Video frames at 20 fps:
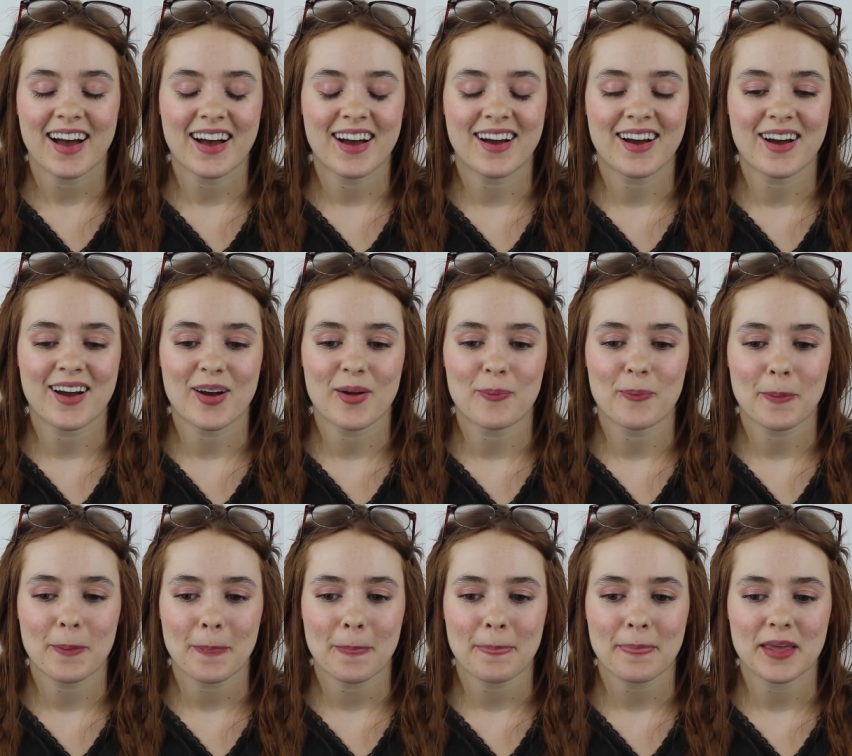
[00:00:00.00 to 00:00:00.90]

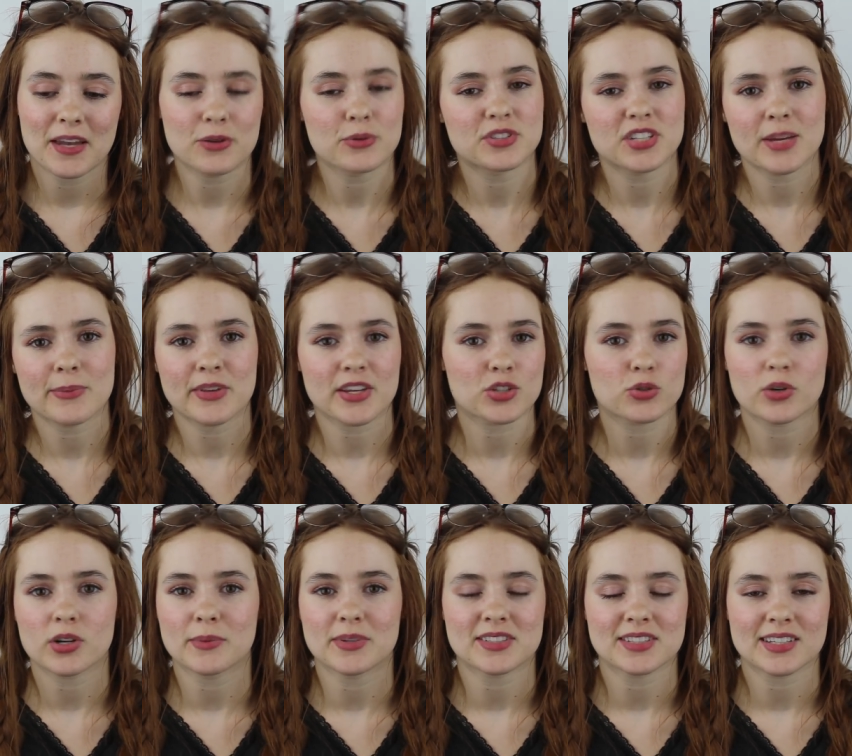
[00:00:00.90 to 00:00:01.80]
And it would take me like
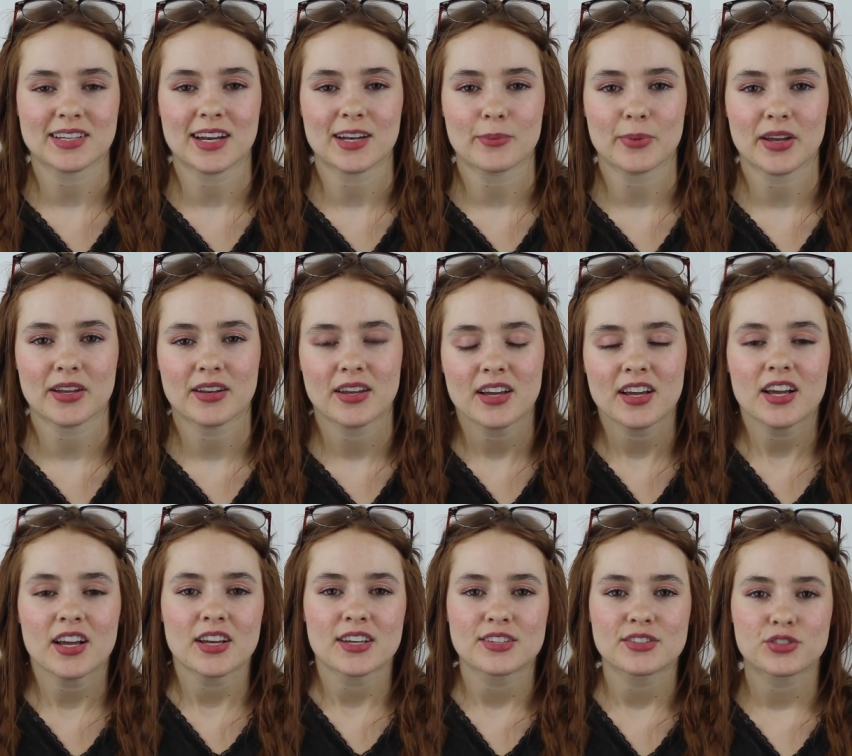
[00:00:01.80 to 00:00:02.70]
20 minutes to get out of bed.
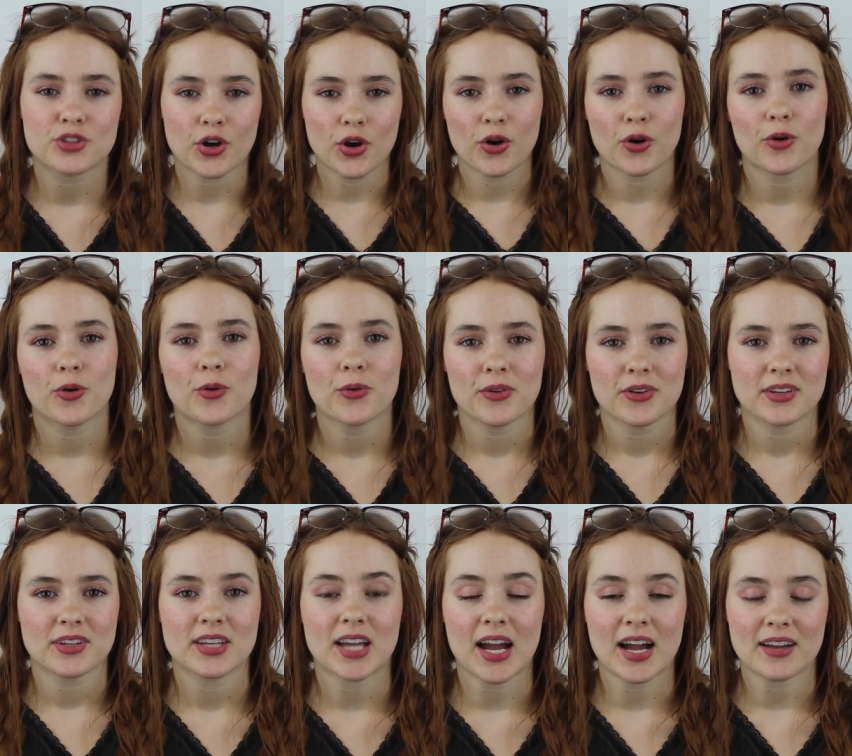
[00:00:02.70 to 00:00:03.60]

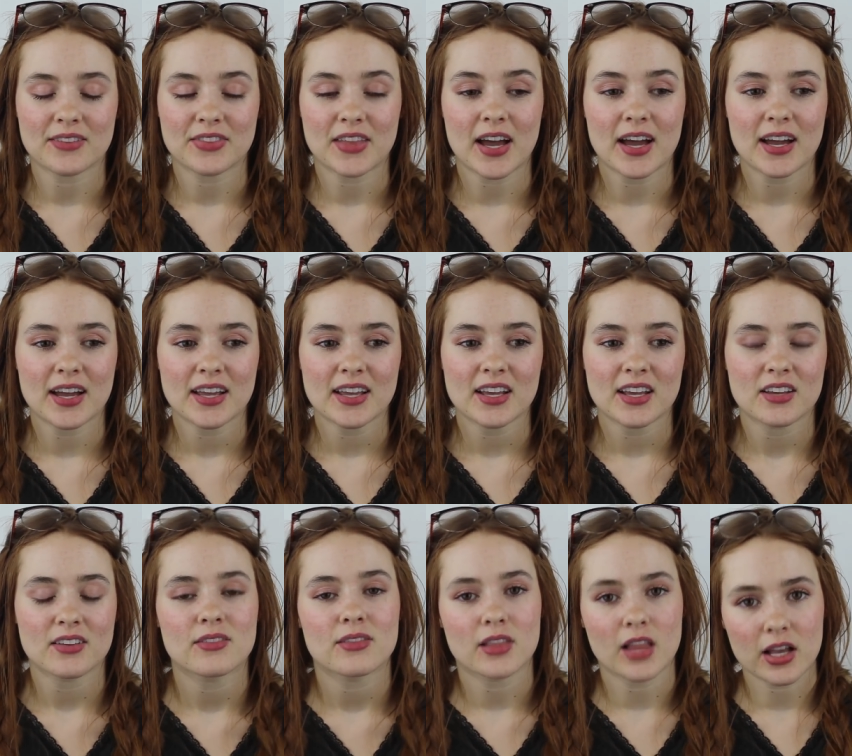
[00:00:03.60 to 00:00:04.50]
So yeah,
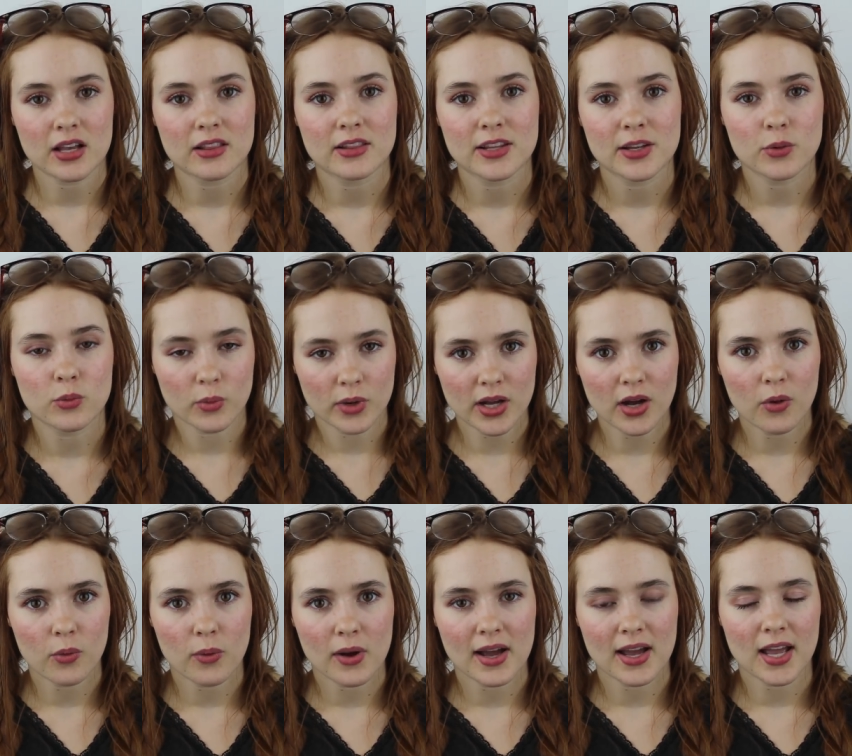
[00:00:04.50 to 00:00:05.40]
that luckily went
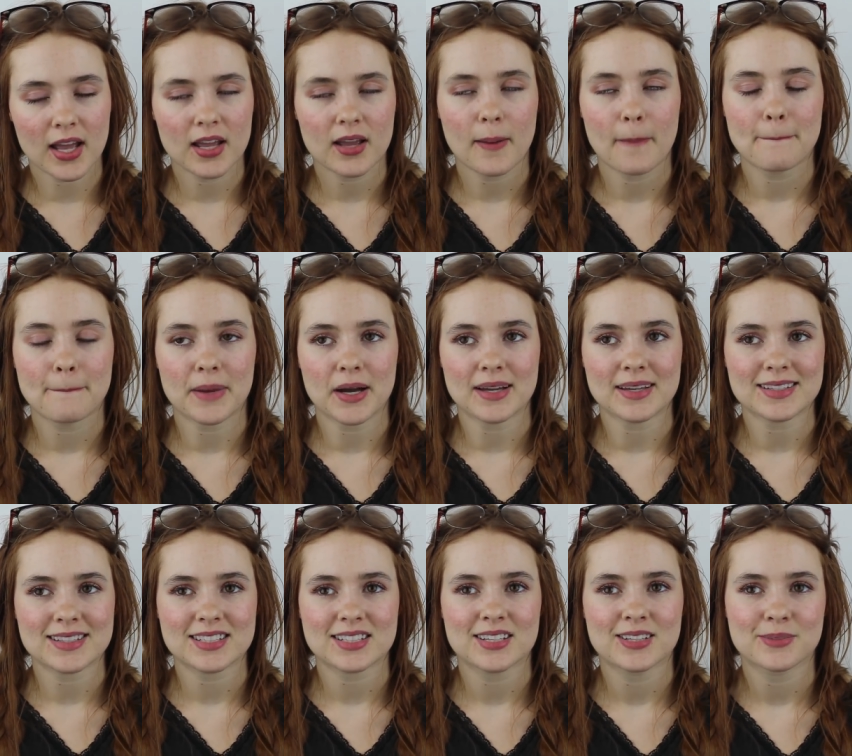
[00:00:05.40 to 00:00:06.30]
away,
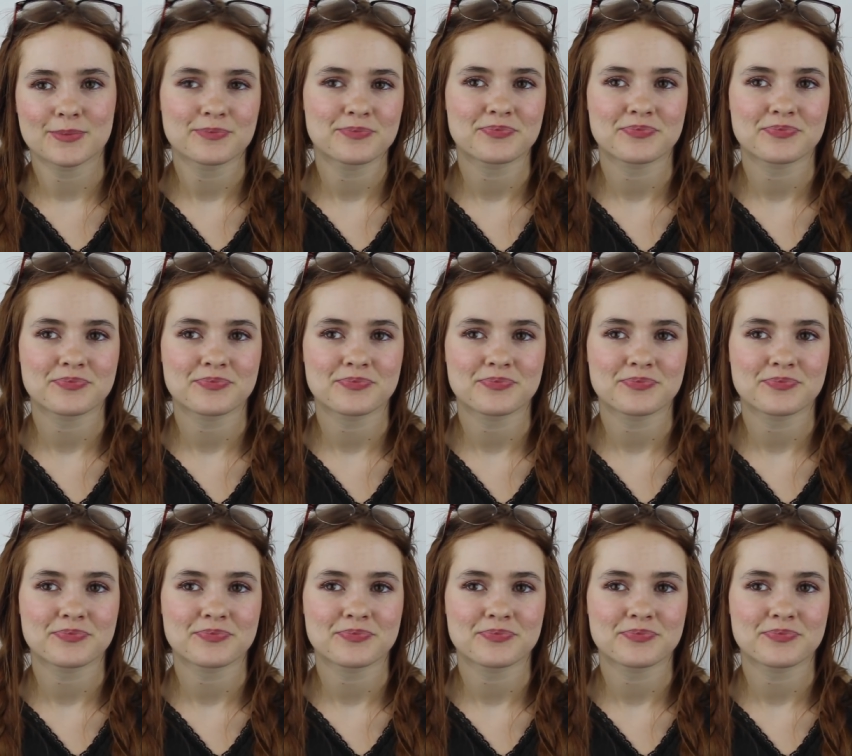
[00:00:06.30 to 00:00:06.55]
but